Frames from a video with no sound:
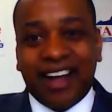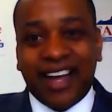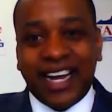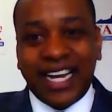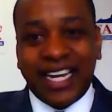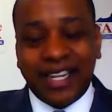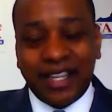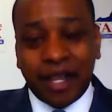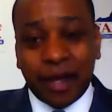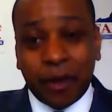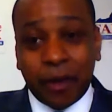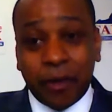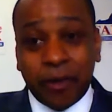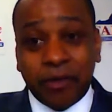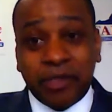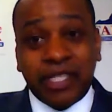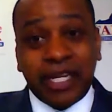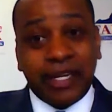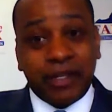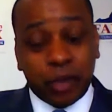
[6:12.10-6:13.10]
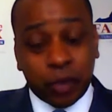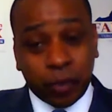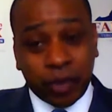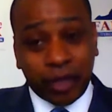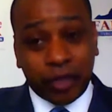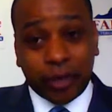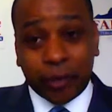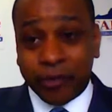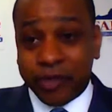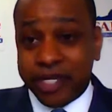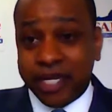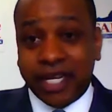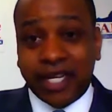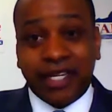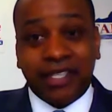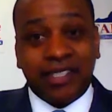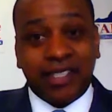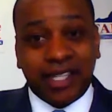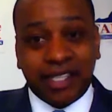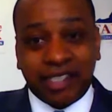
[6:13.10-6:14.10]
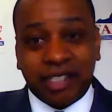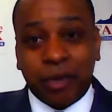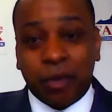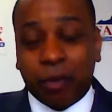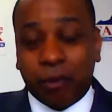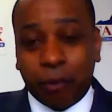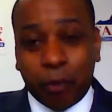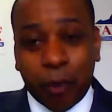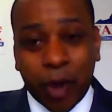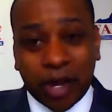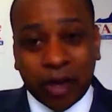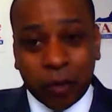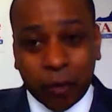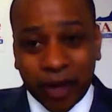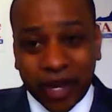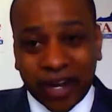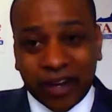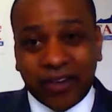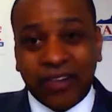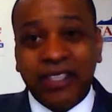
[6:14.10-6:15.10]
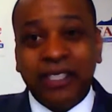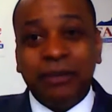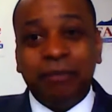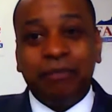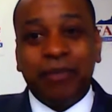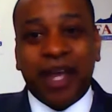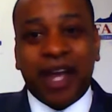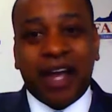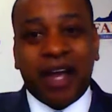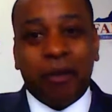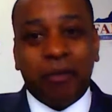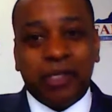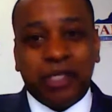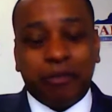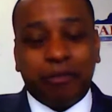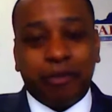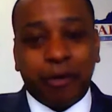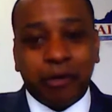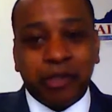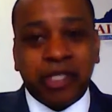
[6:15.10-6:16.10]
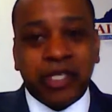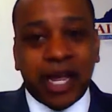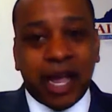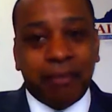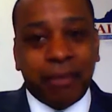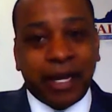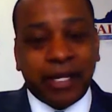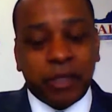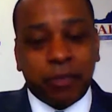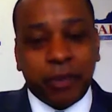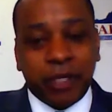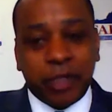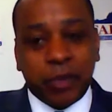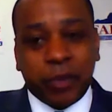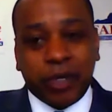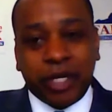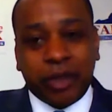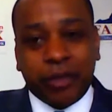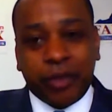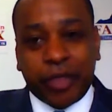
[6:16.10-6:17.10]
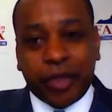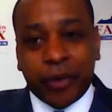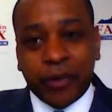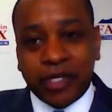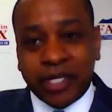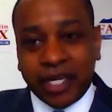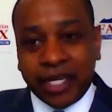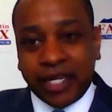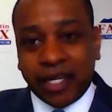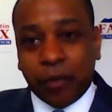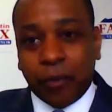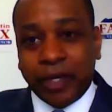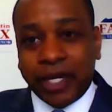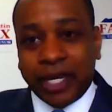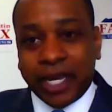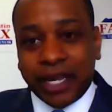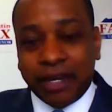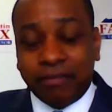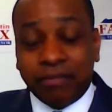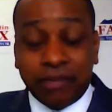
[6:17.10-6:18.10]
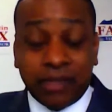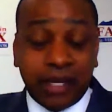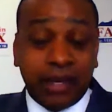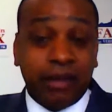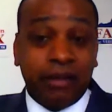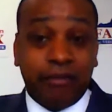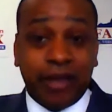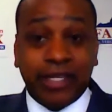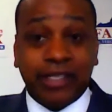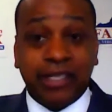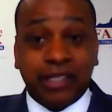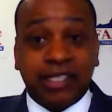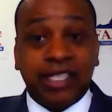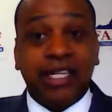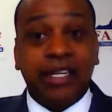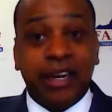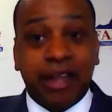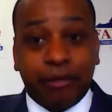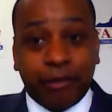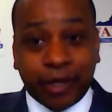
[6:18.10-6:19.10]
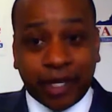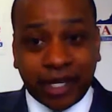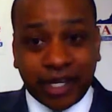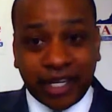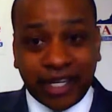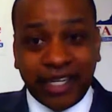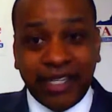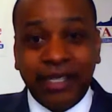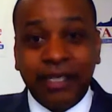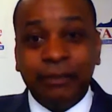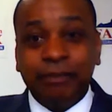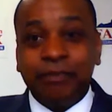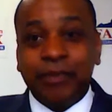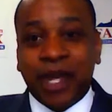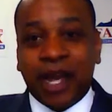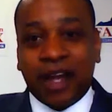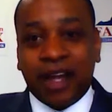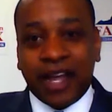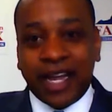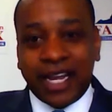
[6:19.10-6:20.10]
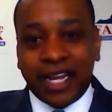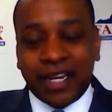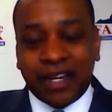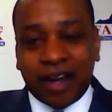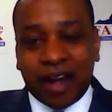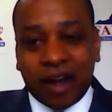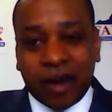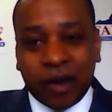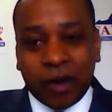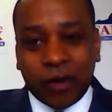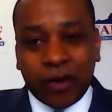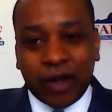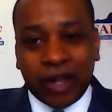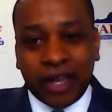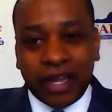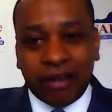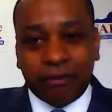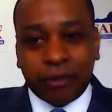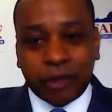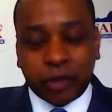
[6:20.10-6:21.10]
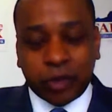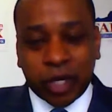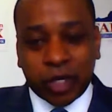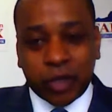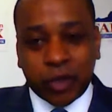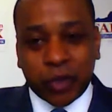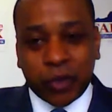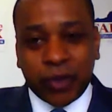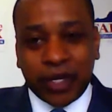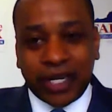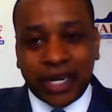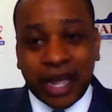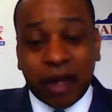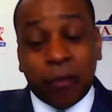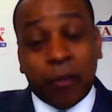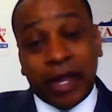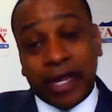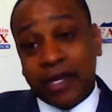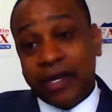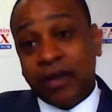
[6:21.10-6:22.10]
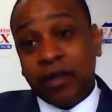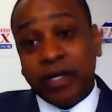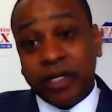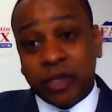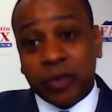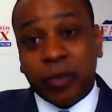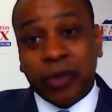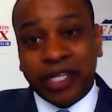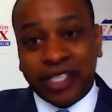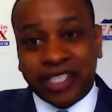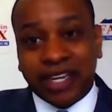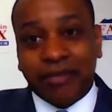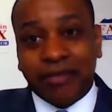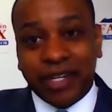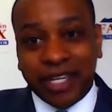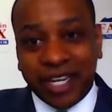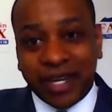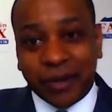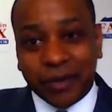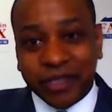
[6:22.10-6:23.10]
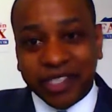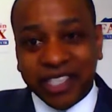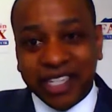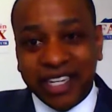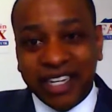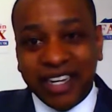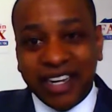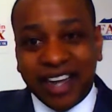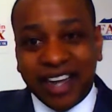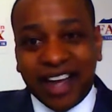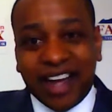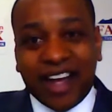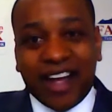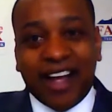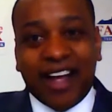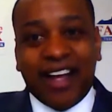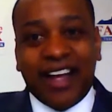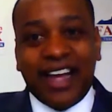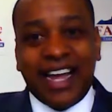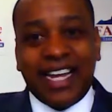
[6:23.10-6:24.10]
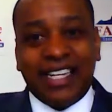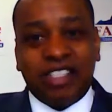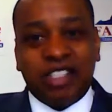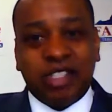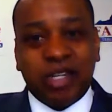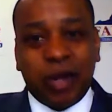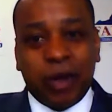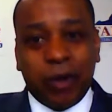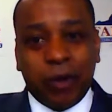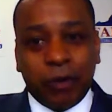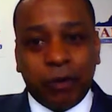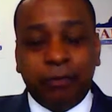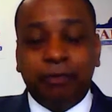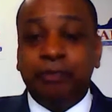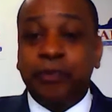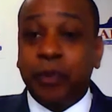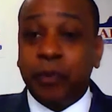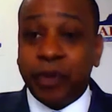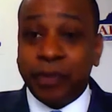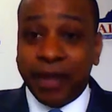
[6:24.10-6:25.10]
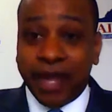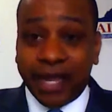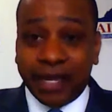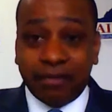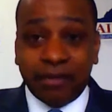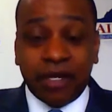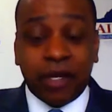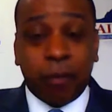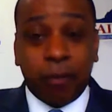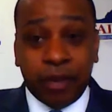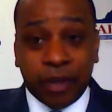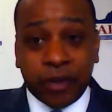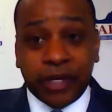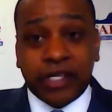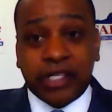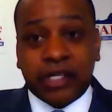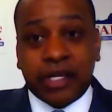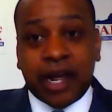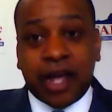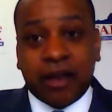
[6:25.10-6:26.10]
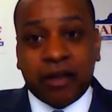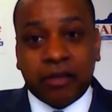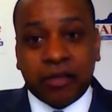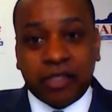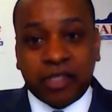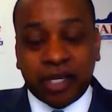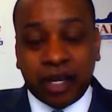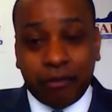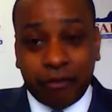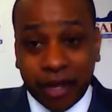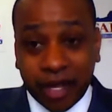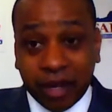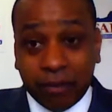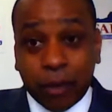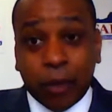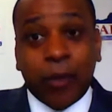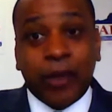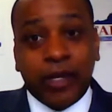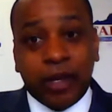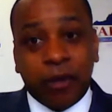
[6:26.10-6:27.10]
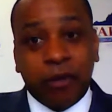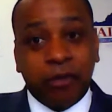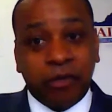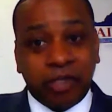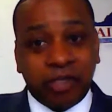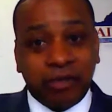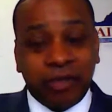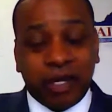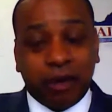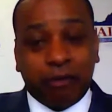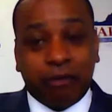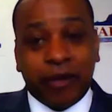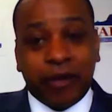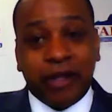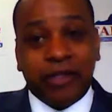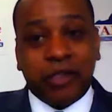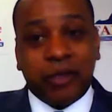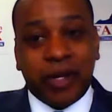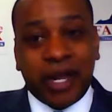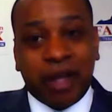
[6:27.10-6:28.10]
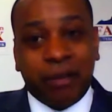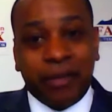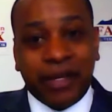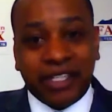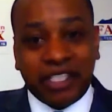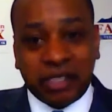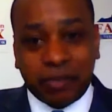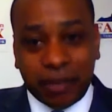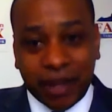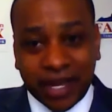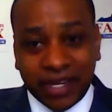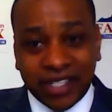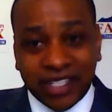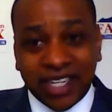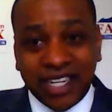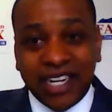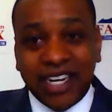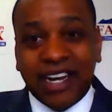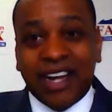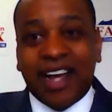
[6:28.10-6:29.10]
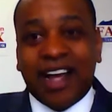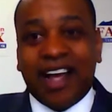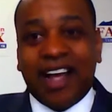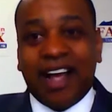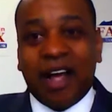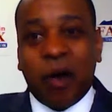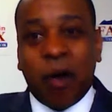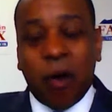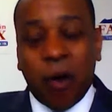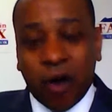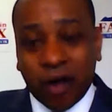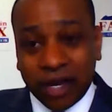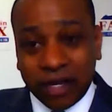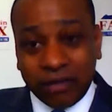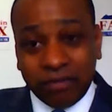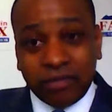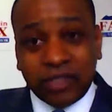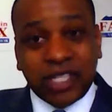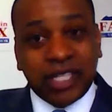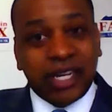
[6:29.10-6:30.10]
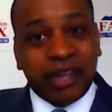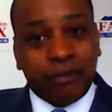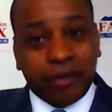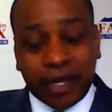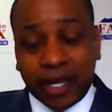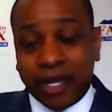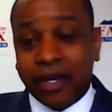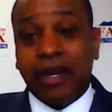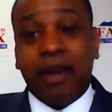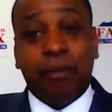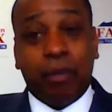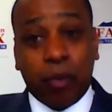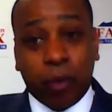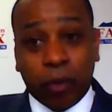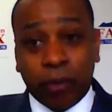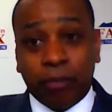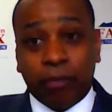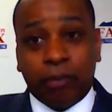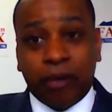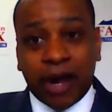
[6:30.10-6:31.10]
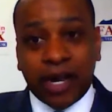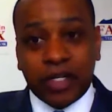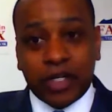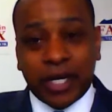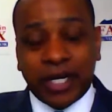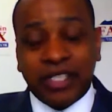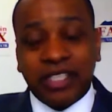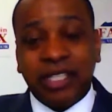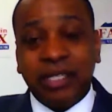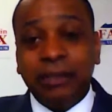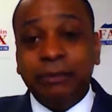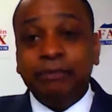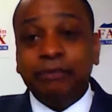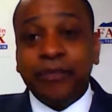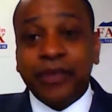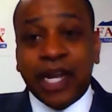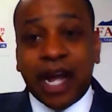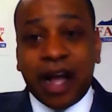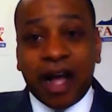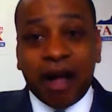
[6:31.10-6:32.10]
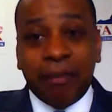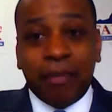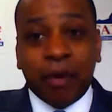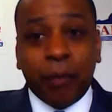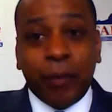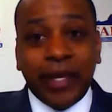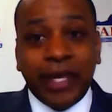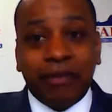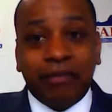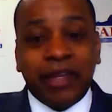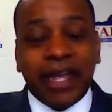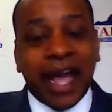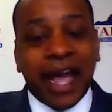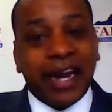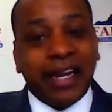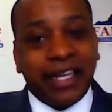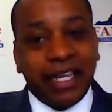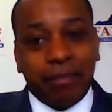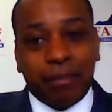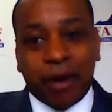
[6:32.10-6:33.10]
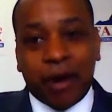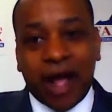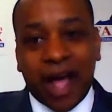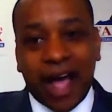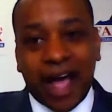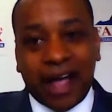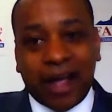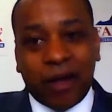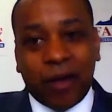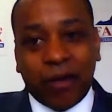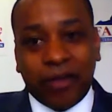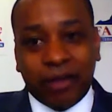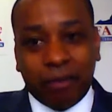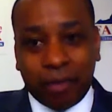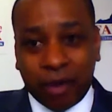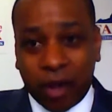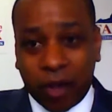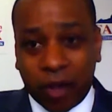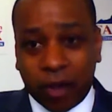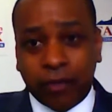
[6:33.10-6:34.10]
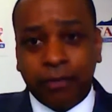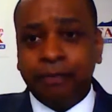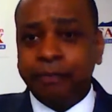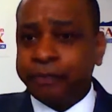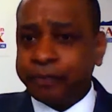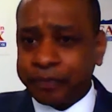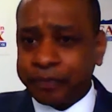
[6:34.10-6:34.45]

in those in 2013, as you are well aware, was the first time HB 2313 that we had invested significantly in our infrastructure in that way in nearly 27 years. And so we made billions of dollars available, and those funds are now being spent on significant and important projects. But we have got to keep our eye on the ball.